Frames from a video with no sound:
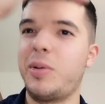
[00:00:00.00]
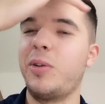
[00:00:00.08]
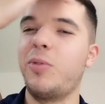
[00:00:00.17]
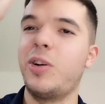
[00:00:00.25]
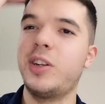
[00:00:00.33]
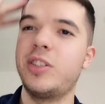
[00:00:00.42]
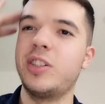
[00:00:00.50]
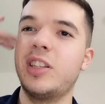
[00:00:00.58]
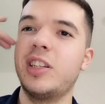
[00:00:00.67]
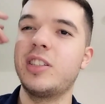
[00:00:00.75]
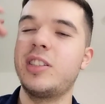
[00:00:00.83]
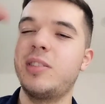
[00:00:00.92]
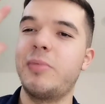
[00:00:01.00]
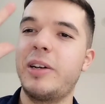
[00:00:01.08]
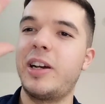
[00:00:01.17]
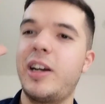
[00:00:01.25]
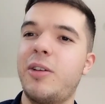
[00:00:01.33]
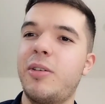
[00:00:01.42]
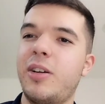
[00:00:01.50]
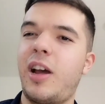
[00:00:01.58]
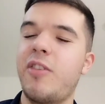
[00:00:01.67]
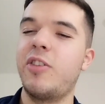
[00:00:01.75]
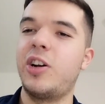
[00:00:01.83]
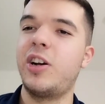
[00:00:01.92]
by watching this about how I
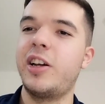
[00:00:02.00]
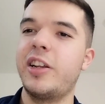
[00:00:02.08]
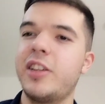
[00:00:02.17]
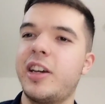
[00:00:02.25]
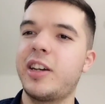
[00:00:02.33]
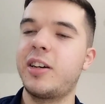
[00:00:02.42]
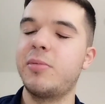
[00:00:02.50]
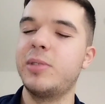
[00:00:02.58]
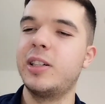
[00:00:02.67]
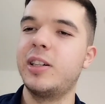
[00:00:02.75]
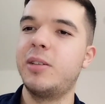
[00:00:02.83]
have a heart attack about